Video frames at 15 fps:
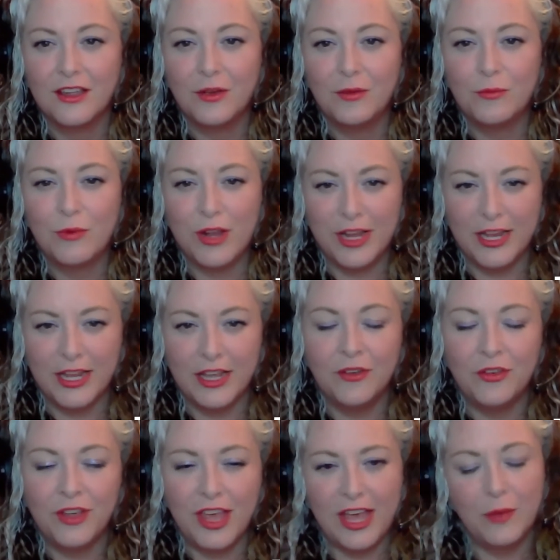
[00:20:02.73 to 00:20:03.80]
Right.
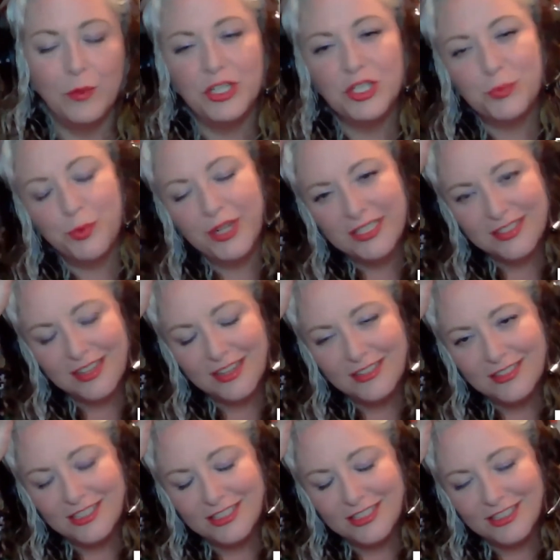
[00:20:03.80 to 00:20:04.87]
Okay. Which brings
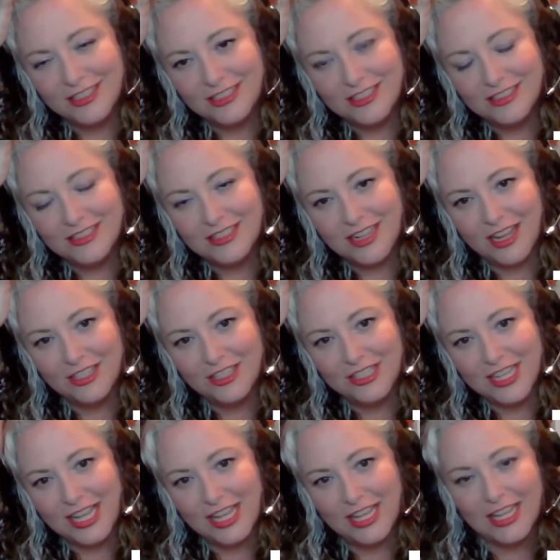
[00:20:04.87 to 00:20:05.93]
us to
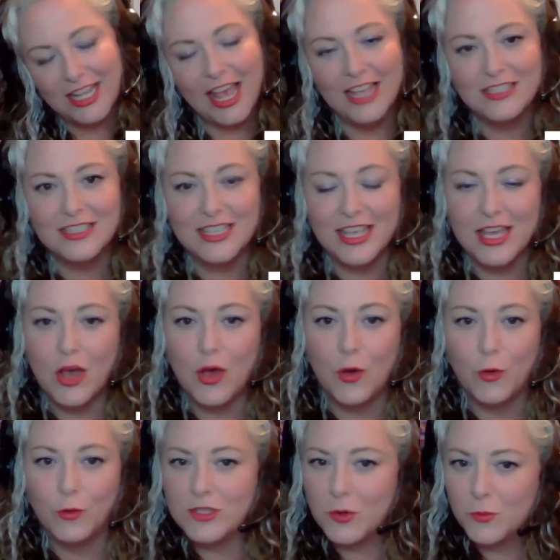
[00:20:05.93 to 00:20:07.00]
discussing
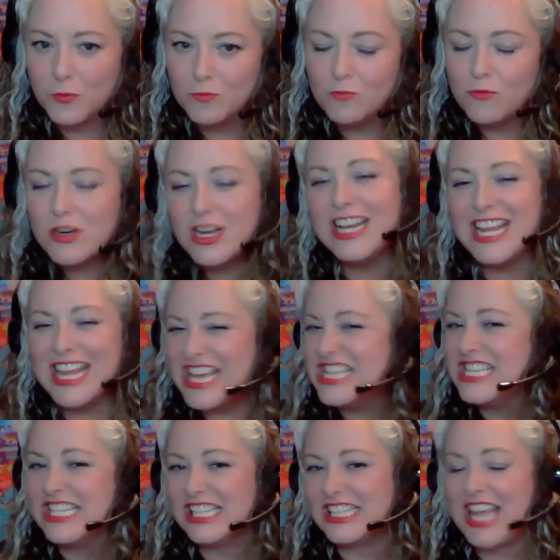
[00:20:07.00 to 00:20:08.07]
SEO. So what
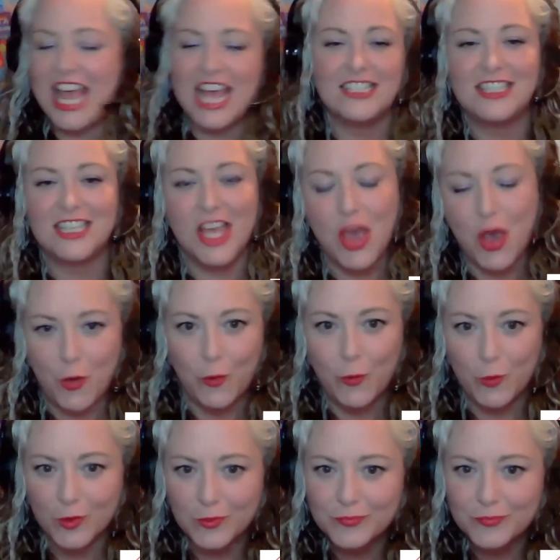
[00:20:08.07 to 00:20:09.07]
is SEO?